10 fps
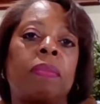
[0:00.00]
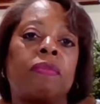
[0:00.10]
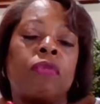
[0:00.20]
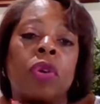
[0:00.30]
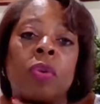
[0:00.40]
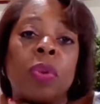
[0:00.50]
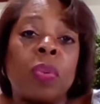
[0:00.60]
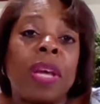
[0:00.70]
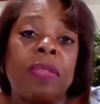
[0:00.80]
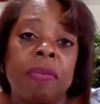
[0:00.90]
for the
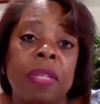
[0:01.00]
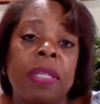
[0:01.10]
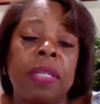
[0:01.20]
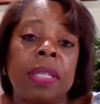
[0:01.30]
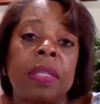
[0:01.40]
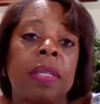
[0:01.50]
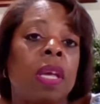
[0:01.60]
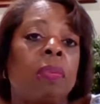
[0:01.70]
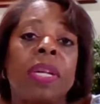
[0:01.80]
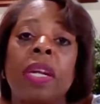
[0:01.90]
rest of these seats,
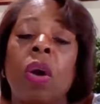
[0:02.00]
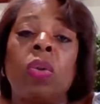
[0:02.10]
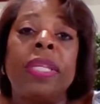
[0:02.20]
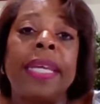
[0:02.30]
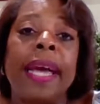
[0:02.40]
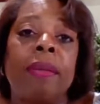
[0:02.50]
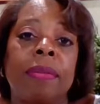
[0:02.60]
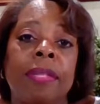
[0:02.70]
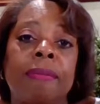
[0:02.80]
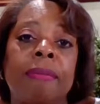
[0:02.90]
but it only
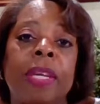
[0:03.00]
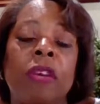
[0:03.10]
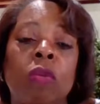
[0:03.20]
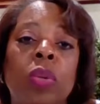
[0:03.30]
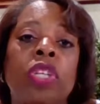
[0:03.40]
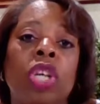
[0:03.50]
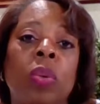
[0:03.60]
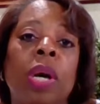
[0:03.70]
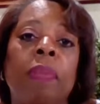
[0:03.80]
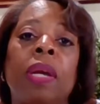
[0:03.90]
counts if we
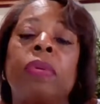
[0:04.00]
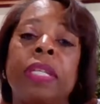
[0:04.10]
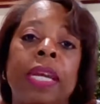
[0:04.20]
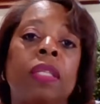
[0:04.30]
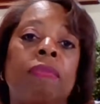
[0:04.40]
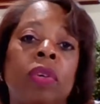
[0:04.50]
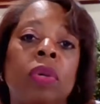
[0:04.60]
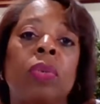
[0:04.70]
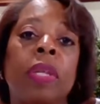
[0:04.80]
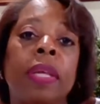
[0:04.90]
show up and we take some
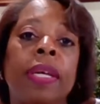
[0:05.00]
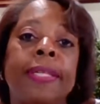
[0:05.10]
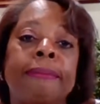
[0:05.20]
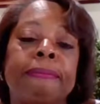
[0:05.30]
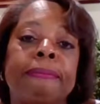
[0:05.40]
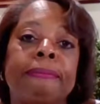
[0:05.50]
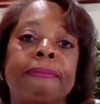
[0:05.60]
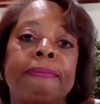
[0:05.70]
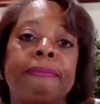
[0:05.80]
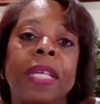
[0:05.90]
folks with us.
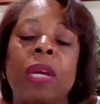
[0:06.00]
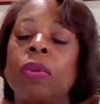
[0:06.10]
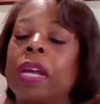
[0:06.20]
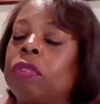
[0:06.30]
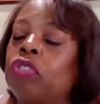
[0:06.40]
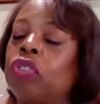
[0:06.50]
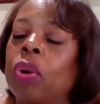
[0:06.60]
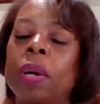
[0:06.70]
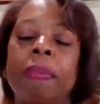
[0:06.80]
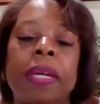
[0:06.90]
We have to
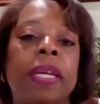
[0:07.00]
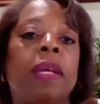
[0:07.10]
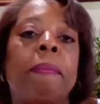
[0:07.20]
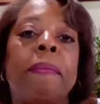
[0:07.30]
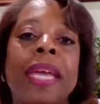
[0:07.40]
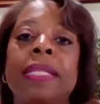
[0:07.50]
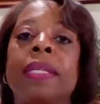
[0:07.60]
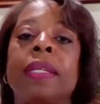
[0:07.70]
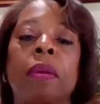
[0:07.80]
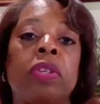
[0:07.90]
show up in
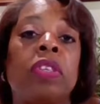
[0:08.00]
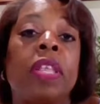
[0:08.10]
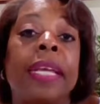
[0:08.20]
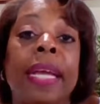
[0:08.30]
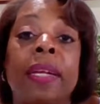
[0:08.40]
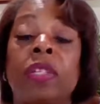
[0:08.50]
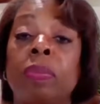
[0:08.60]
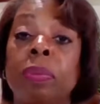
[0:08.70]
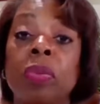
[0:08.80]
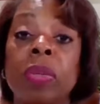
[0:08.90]
amazing numbers that they can't
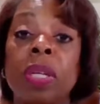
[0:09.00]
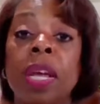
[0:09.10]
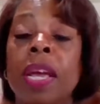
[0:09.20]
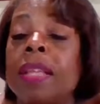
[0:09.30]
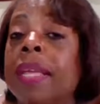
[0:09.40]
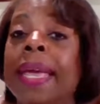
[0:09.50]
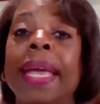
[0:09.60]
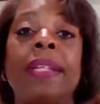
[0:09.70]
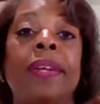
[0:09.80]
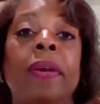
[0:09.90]
dispute and they
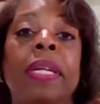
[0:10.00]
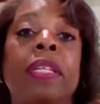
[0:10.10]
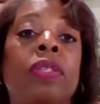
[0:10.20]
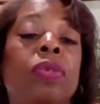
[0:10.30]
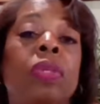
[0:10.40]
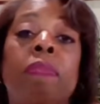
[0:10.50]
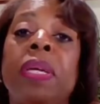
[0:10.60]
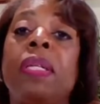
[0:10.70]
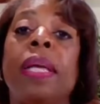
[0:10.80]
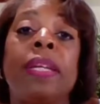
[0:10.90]
can't turn into the
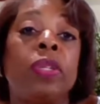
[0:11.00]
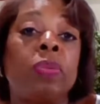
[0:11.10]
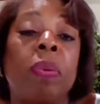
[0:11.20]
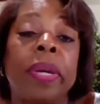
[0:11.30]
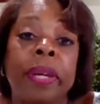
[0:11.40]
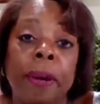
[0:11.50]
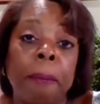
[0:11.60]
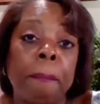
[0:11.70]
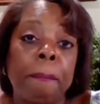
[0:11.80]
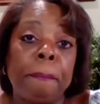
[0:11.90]
big lie 2.0.